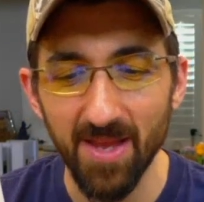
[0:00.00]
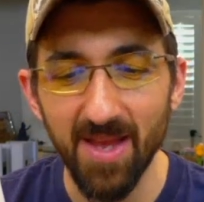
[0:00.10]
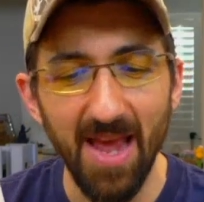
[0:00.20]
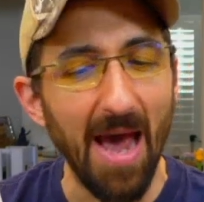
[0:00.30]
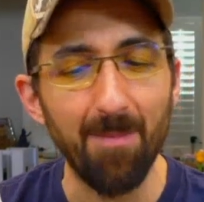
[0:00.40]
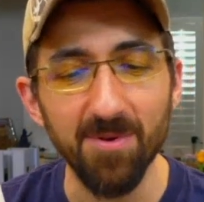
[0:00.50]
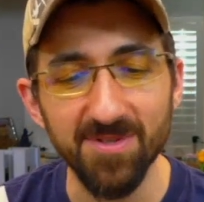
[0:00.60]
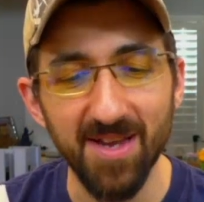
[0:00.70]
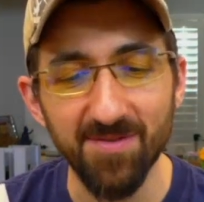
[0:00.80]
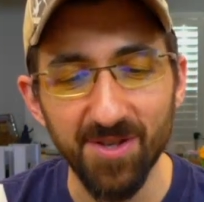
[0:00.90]
Apples
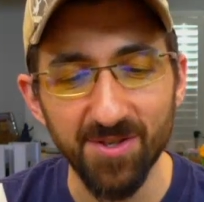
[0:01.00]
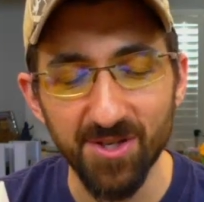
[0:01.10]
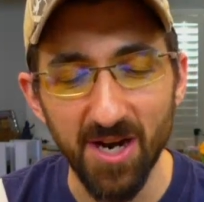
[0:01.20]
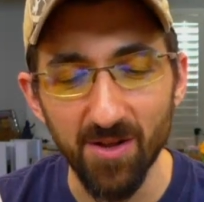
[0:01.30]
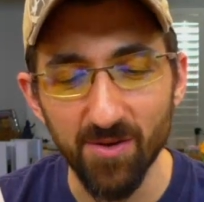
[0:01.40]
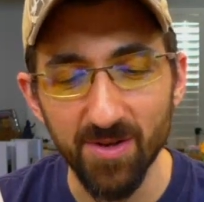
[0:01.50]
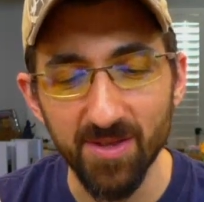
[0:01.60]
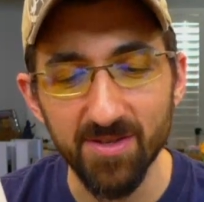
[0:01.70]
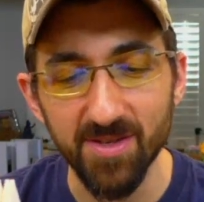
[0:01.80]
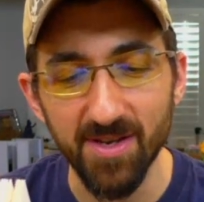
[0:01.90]
have such color in the
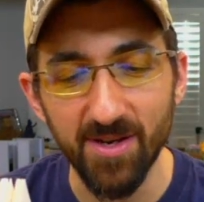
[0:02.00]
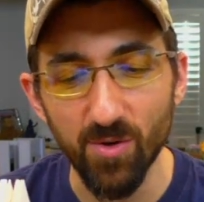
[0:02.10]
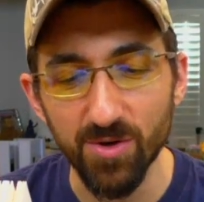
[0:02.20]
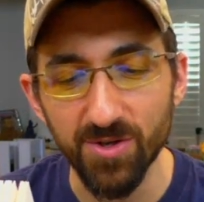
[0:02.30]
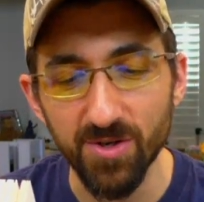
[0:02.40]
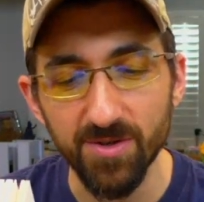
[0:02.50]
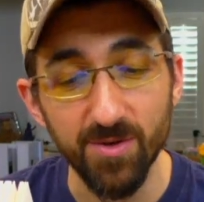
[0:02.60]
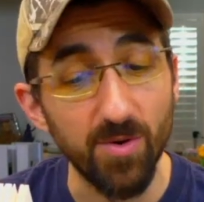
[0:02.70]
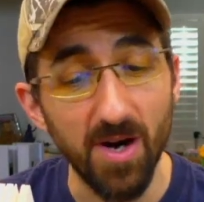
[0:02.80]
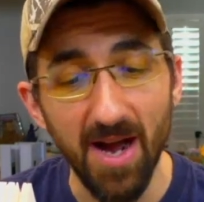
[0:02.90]
sunny orchards,
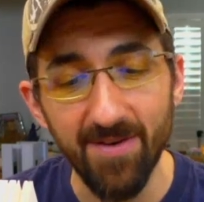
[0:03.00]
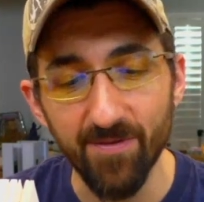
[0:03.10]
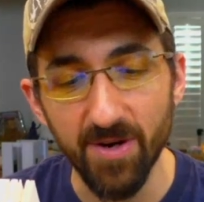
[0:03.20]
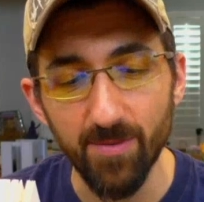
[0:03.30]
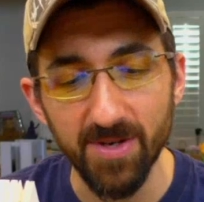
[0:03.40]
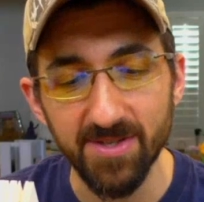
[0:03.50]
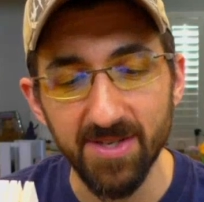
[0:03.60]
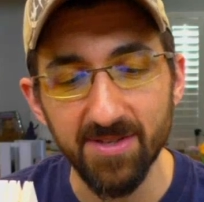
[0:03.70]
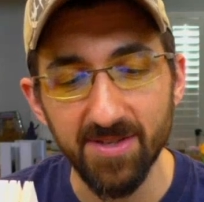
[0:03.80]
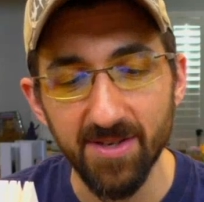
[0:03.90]
or ivory when
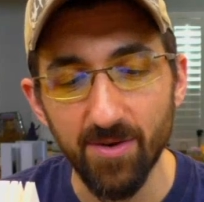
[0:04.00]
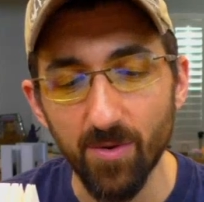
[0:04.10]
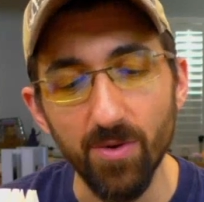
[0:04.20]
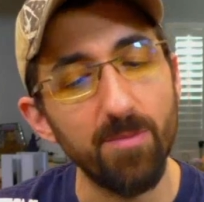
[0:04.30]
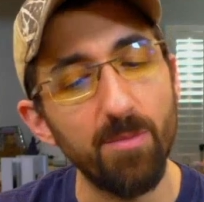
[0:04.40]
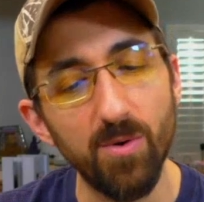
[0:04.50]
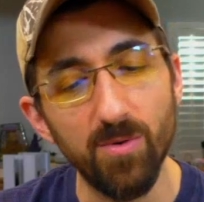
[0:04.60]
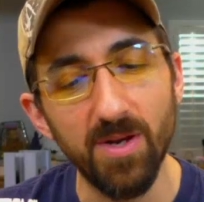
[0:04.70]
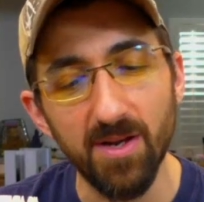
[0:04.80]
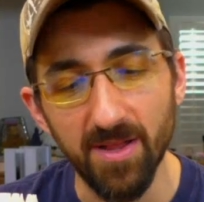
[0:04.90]
tinted, or the
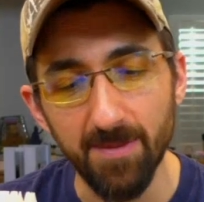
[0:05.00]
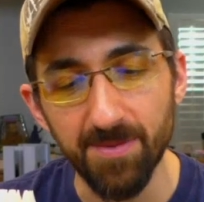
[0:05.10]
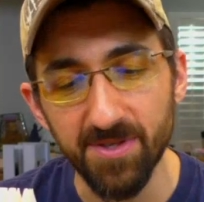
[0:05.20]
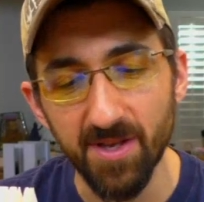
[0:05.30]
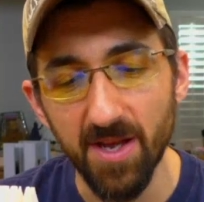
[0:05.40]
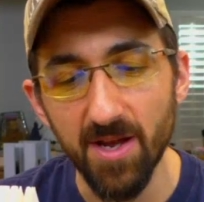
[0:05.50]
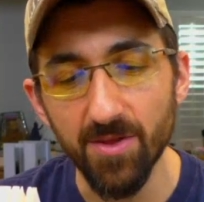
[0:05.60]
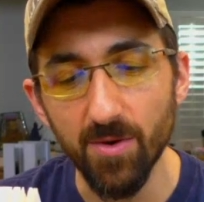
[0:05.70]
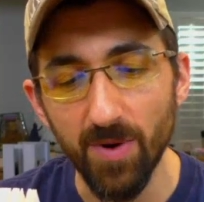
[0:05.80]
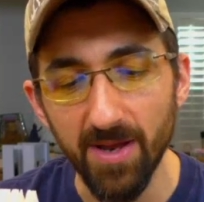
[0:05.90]
moon eclipsed,
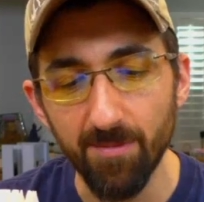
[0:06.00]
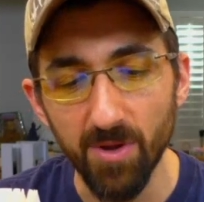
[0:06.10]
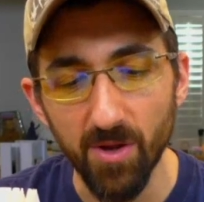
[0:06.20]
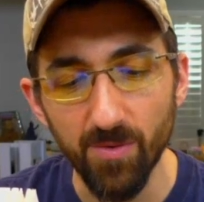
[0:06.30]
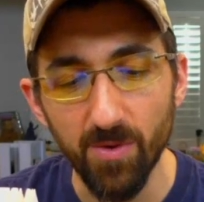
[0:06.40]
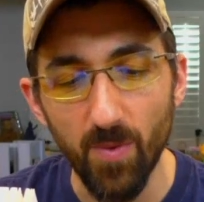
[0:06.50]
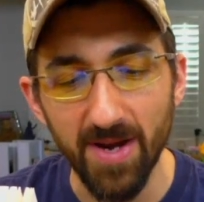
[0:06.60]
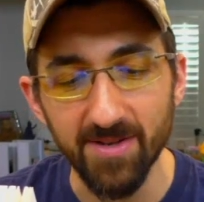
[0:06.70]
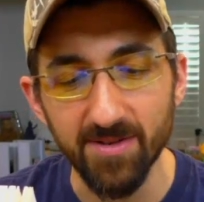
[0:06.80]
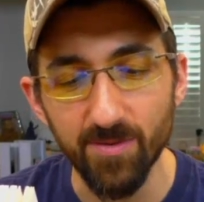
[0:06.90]
the red below the
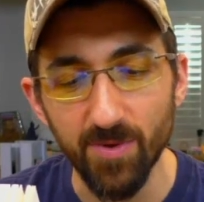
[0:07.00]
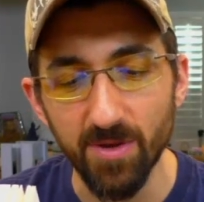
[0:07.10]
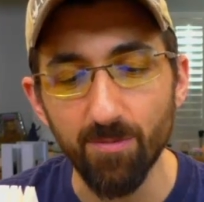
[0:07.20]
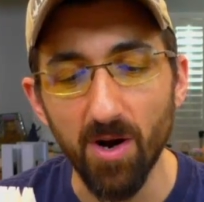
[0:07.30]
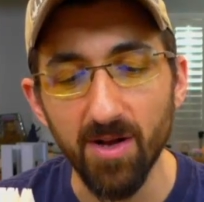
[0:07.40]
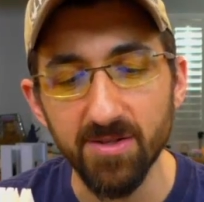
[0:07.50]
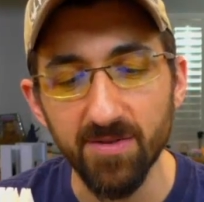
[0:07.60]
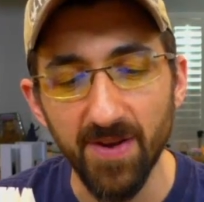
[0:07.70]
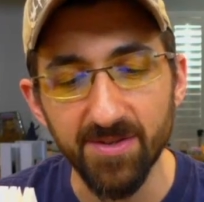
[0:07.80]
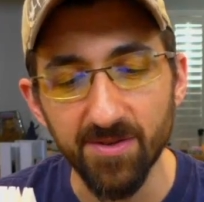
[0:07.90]
white, when the bronze
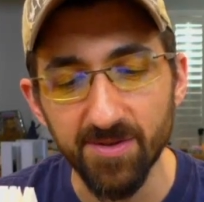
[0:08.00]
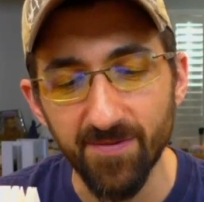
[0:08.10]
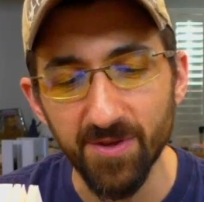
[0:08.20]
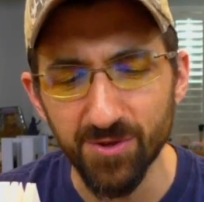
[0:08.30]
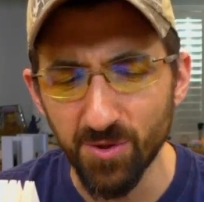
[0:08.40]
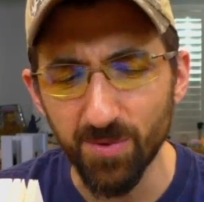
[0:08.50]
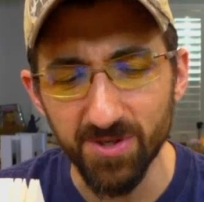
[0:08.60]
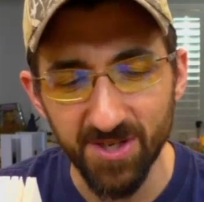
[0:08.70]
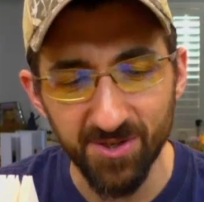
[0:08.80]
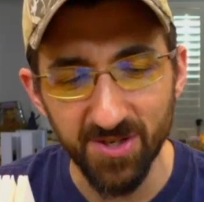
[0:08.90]
vessels of the
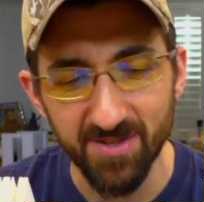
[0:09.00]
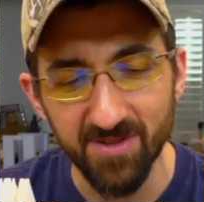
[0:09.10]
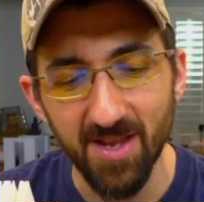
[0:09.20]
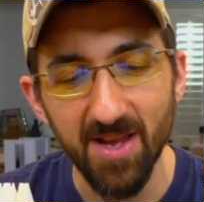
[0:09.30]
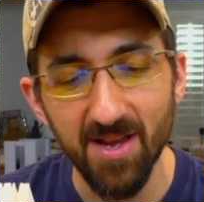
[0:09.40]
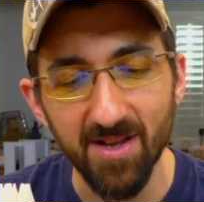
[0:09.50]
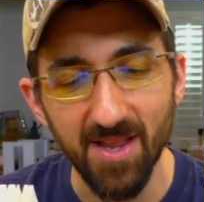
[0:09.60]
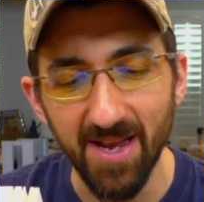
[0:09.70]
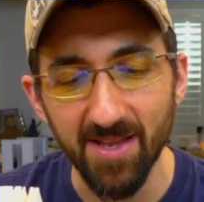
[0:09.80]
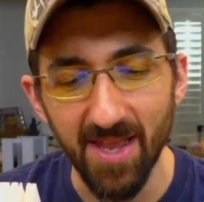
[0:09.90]
superstitious
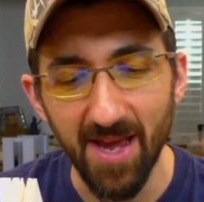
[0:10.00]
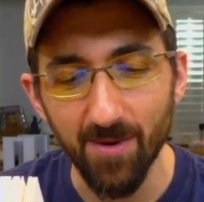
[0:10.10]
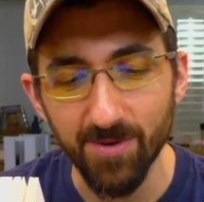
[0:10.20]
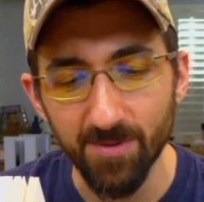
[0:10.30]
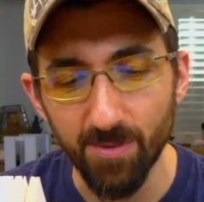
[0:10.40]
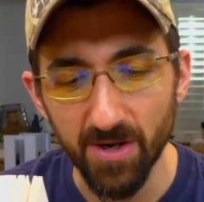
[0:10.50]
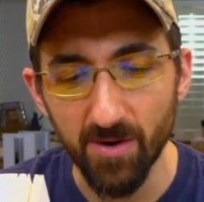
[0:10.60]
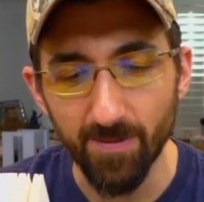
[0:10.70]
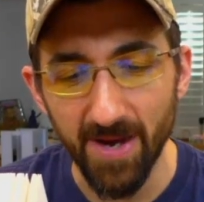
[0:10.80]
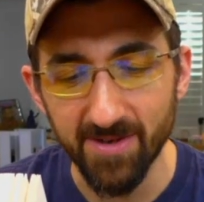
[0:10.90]
clang loud to bring
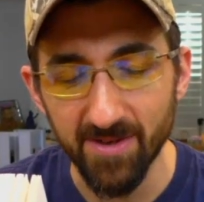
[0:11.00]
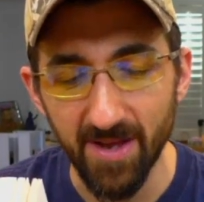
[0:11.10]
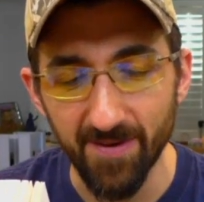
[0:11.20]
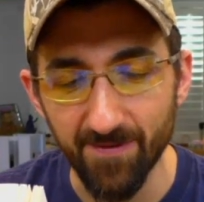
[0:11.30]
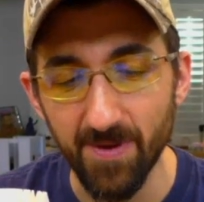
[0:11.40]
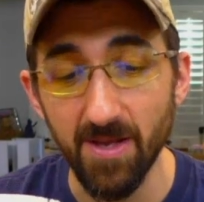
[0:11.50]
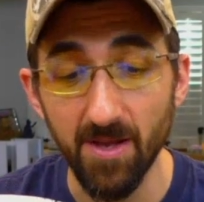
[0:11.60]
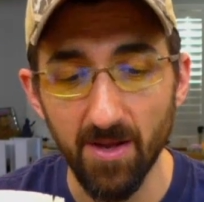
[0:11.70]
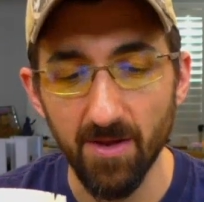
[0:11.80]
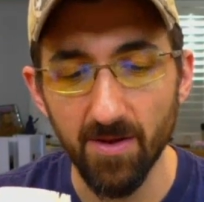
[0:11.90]
her back to life.
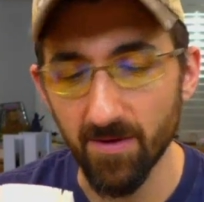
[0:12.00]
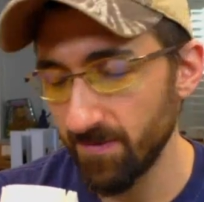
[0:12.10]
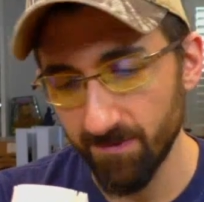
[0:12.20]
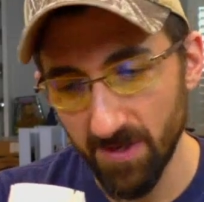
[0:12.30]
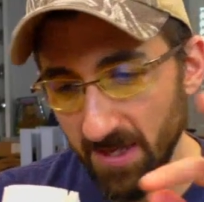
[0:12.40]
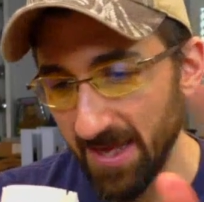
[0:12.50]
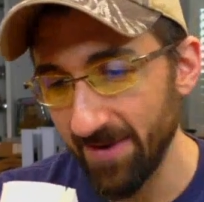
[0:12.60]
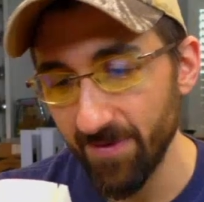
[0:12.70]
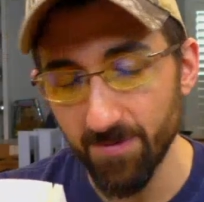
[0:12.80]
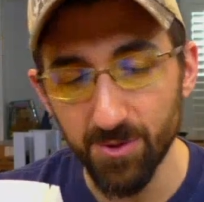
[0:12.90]
A lot
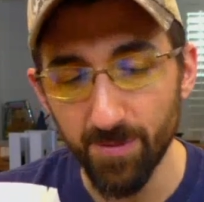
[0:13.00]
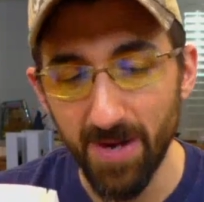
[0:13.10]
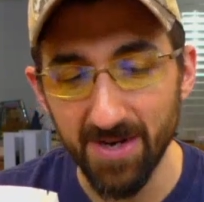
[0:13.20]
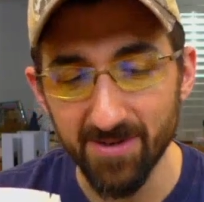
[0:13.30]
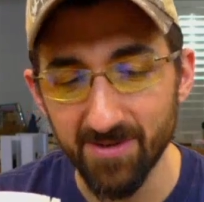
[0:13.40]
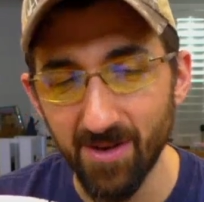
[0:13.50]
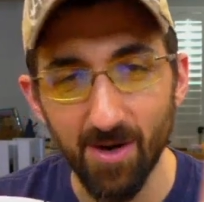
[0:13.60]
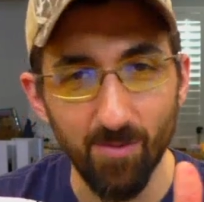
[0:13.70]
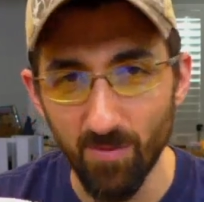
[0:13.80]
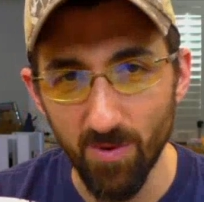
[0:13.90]
of imagery packed into there.
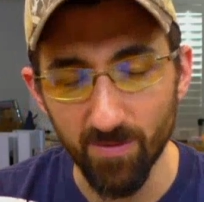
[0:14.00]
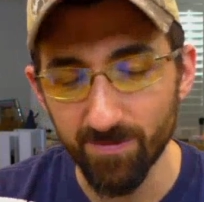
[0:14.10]
We won't